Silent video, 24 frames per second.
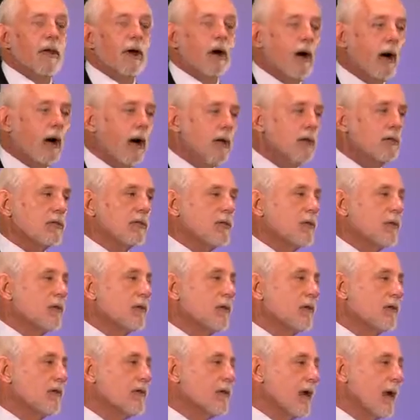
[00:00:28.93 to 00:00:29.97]
the
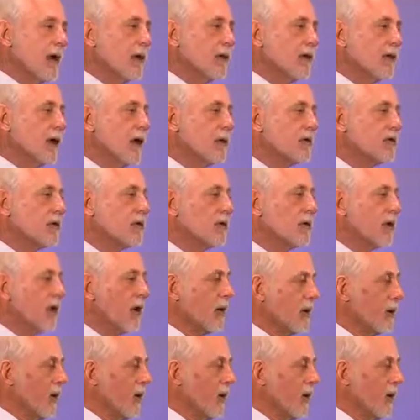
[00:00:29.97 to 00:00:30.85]
hundreds of psychological